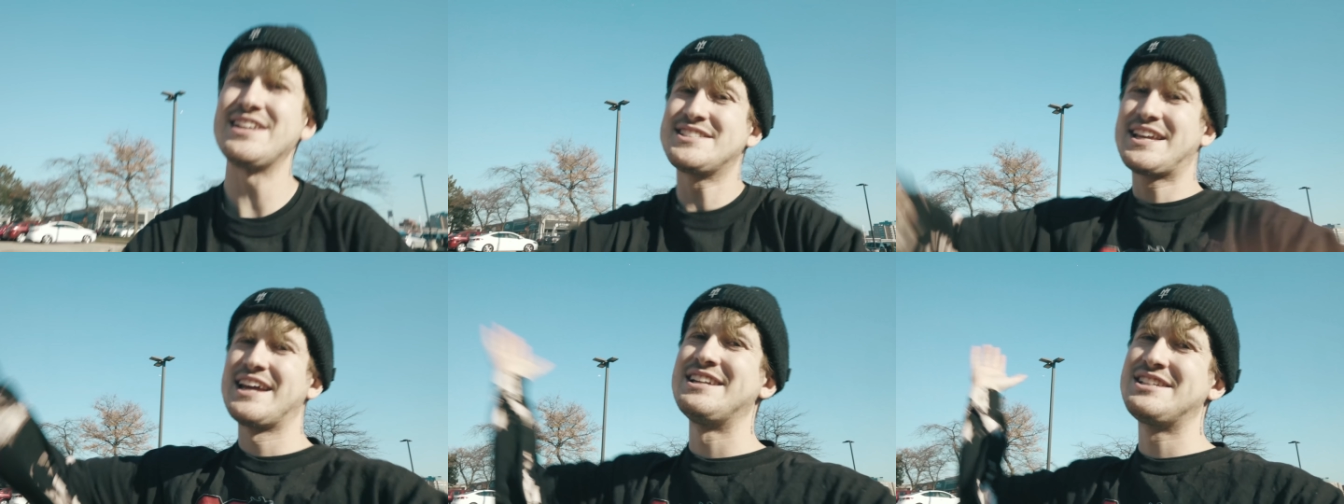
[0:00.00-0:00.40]

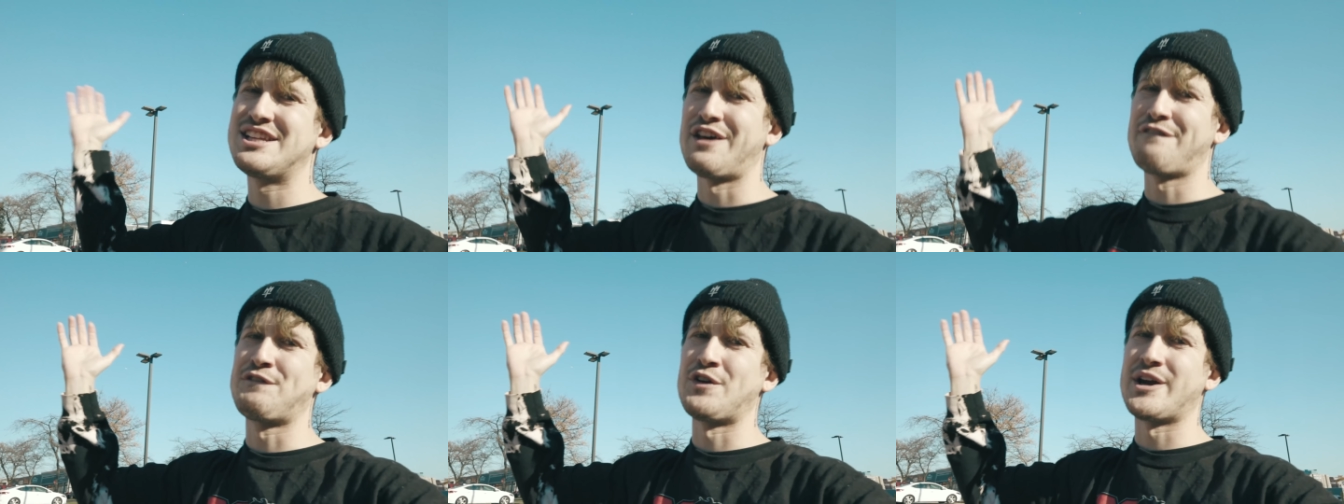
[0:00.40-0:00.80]
let's get into
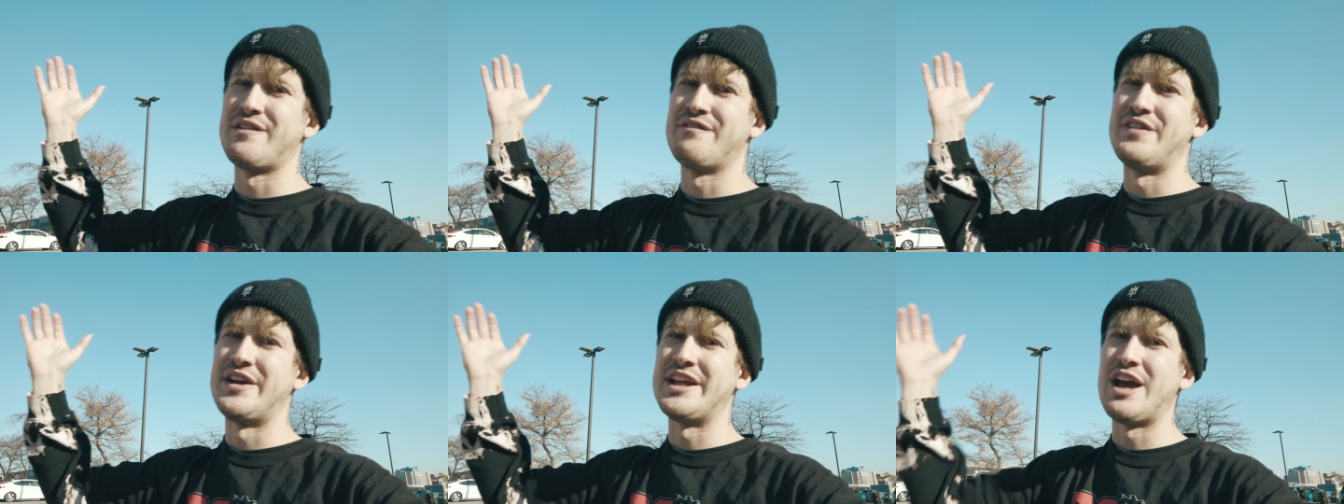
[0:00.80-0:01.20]
the
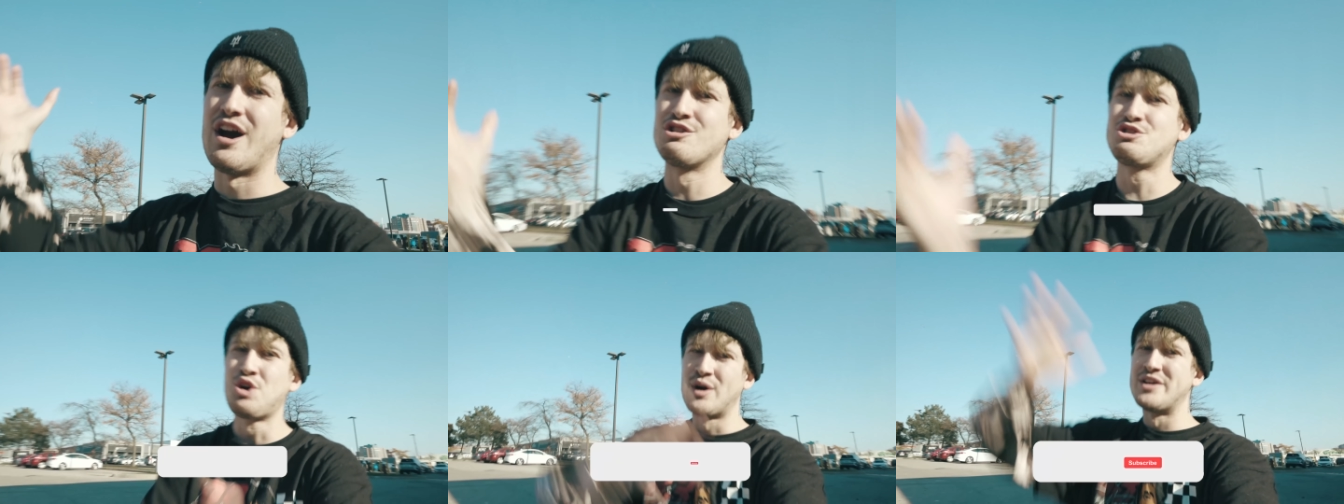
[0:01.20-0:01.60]
freaking
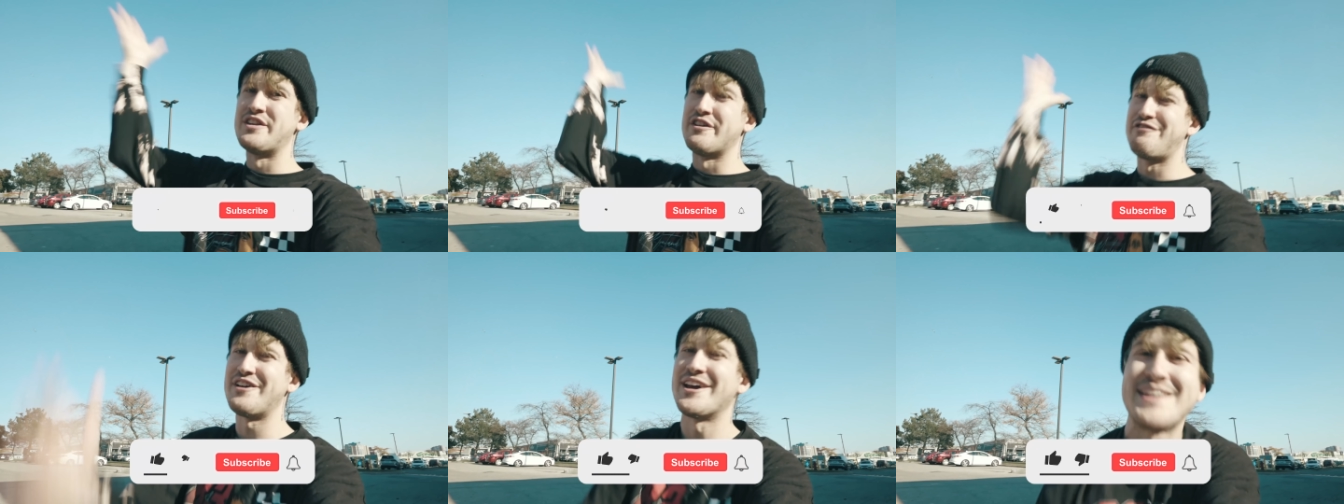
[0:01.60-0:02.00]
video. Join
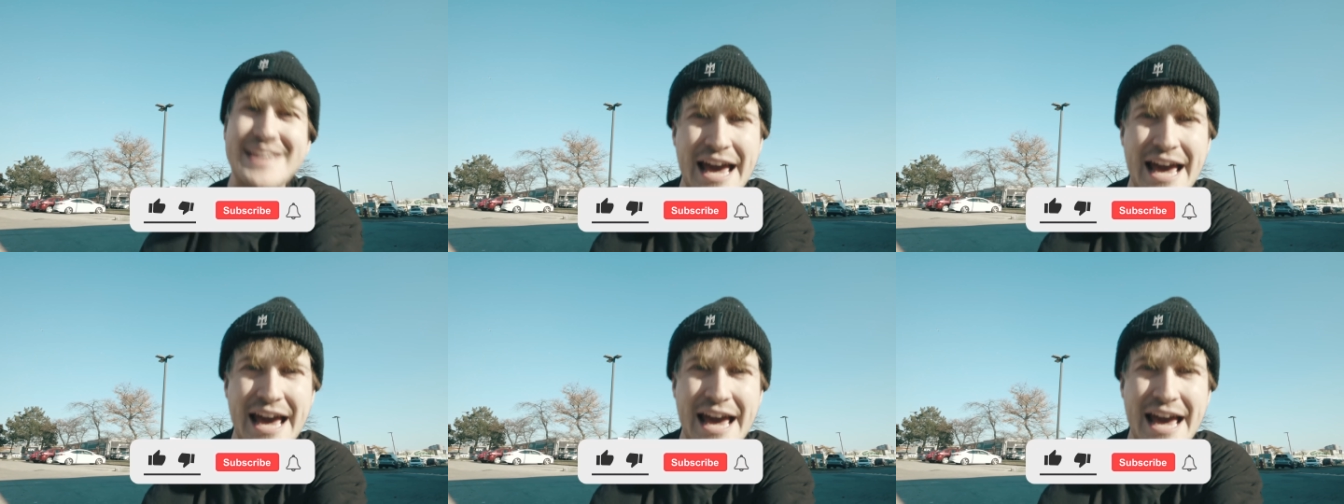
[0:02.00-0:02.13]
the Fig